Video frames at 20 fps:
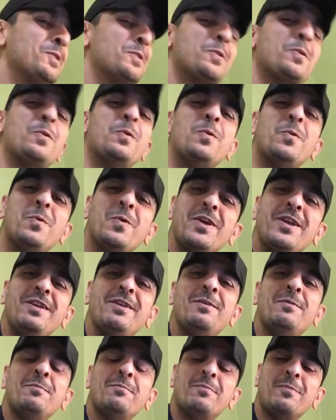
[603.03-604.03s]

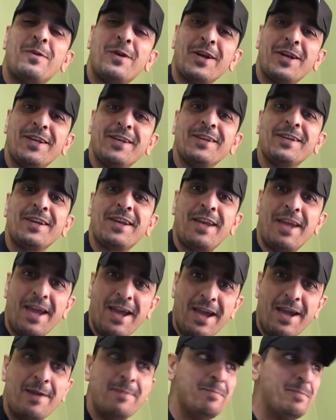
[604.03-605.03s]
Coin Market
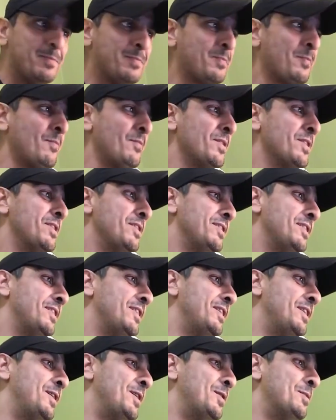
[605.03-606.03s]
Cap.
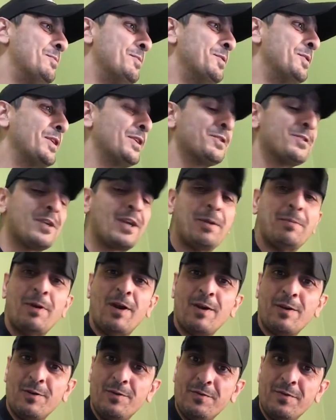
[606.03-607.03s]
You can check them
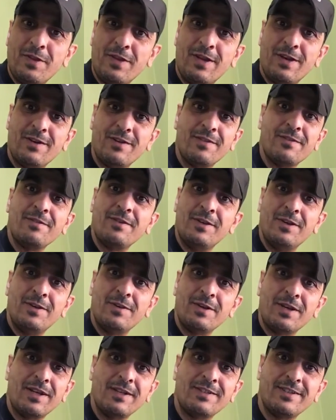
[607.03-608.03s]
out over there. You
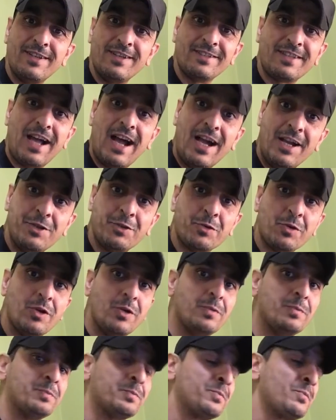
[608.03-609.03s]
know, like I said, it's
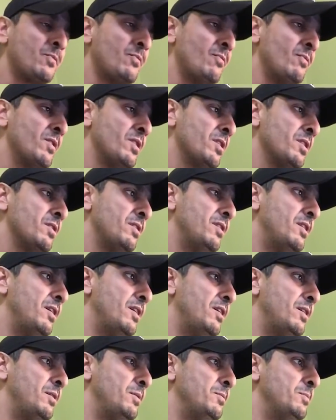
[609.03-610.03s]
Hydro.
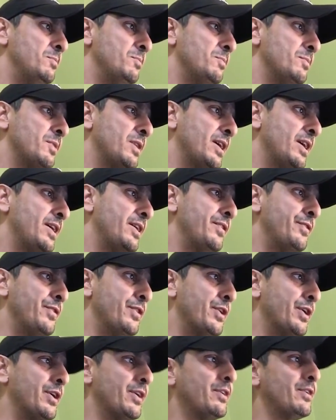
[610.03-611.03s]
And
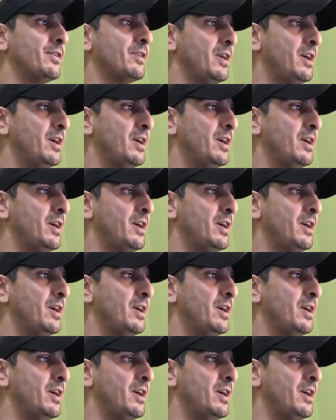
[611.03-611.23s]
their